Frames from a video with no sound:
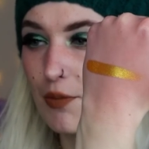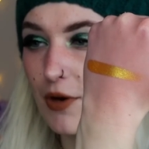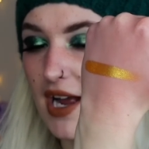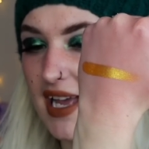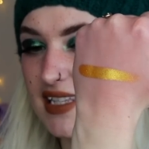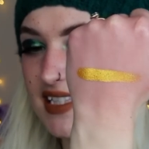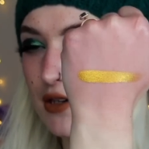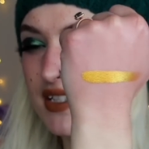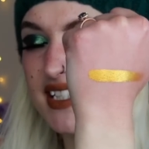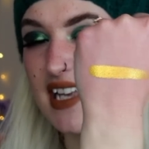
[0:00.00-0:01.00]
bright,
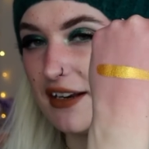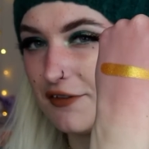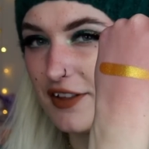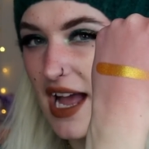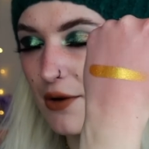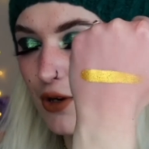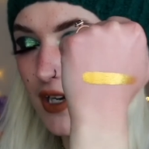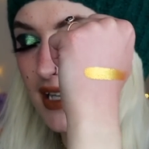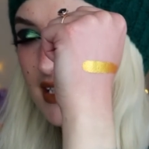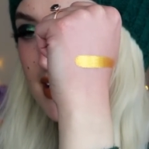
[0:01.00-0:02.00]
so
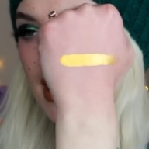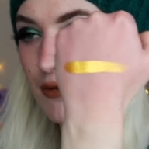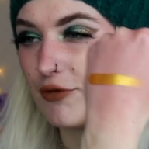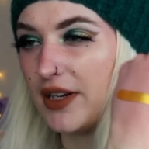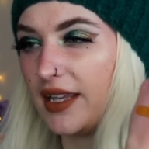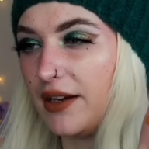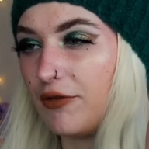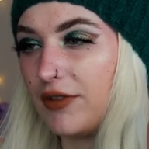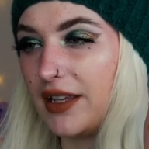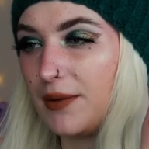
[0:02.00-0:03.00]
sunflowery. This is a really,
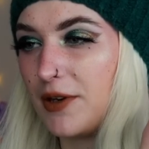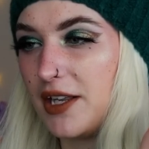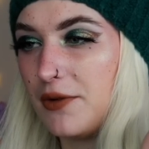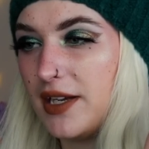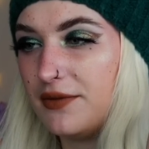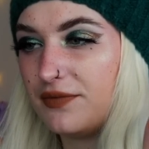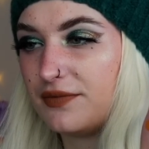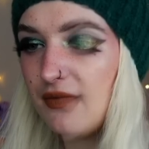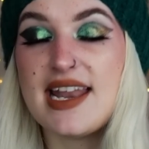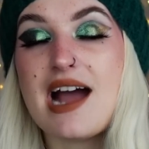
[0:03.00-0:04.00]
really pretty one.
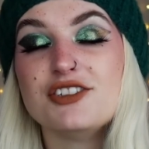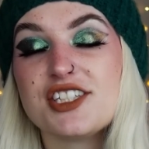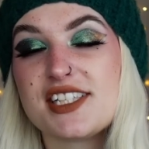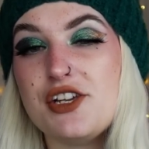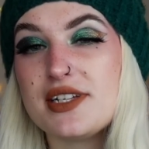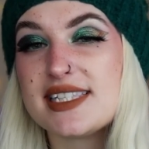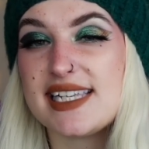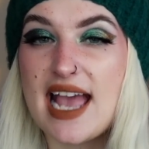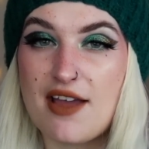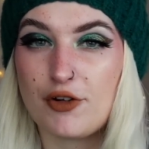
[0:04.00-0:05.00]
And now just so you can
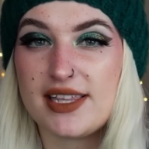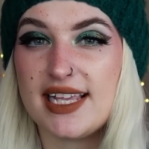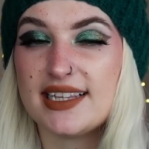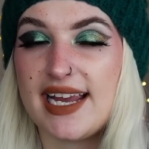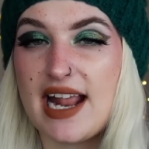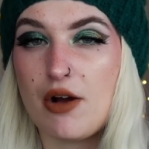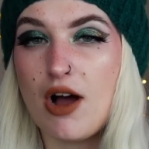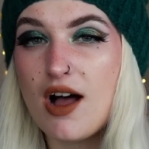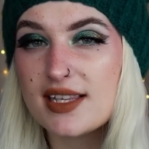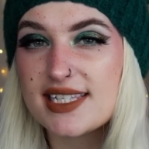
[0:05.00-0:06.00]
see everything laid out
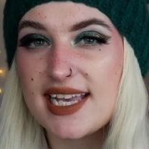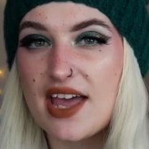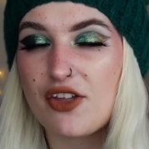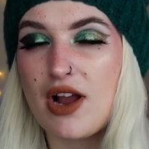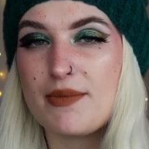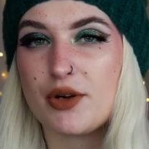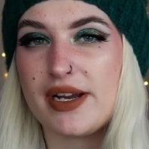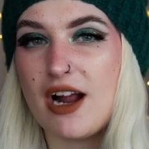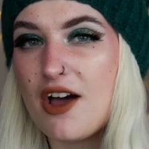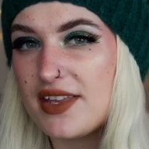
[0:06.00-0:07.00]
all together, I'm gonna
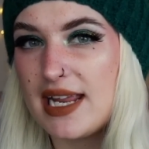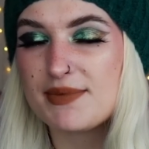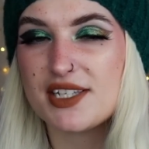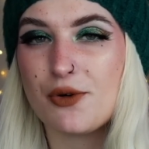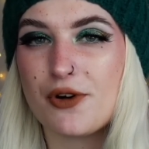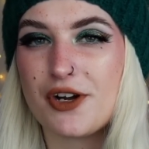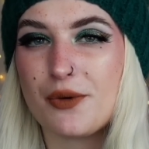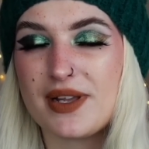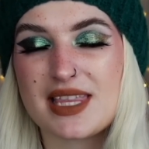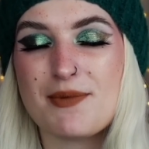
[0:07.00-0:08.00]
read all the names in order
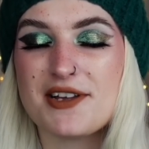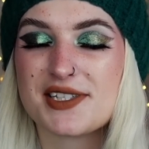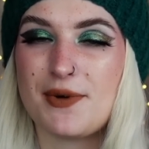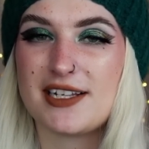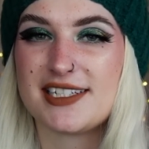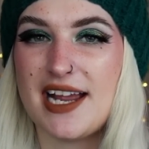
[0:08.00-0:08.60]
with them all swatched